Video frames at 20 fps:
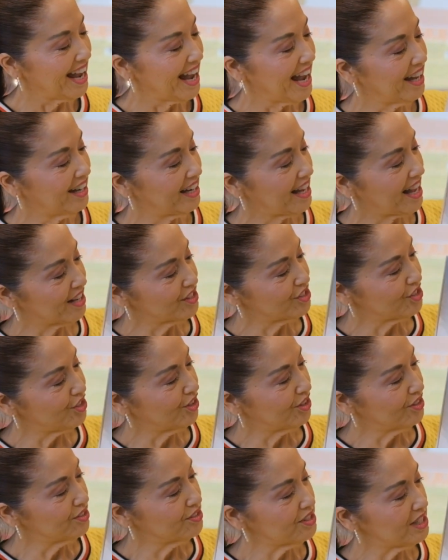And as
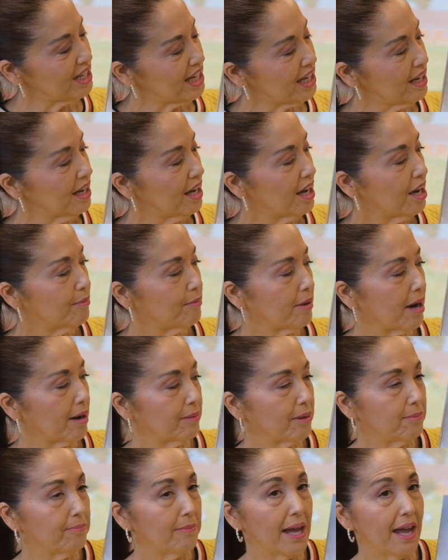you can see,
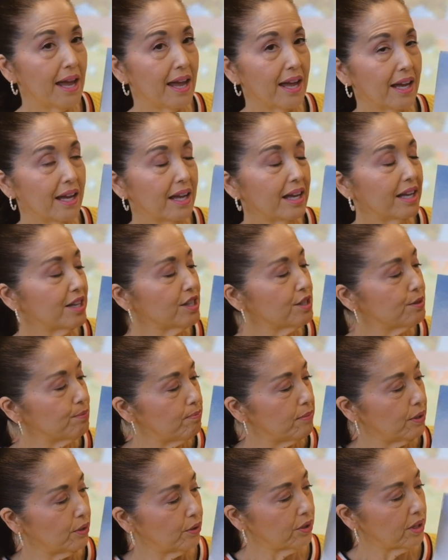Mama May is
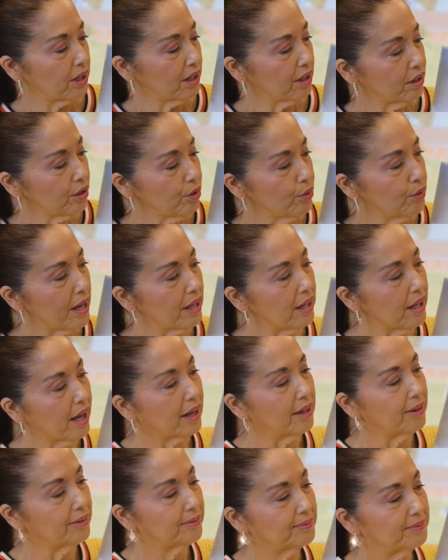milking
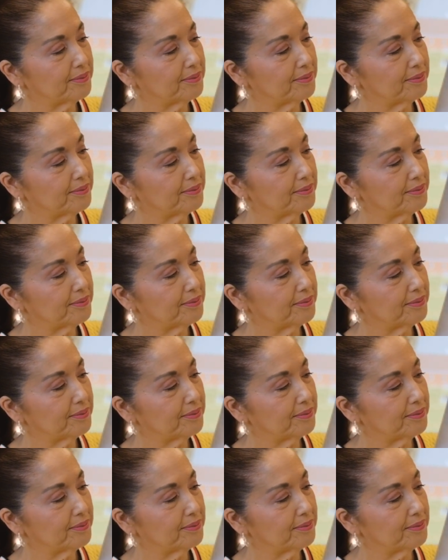Luella.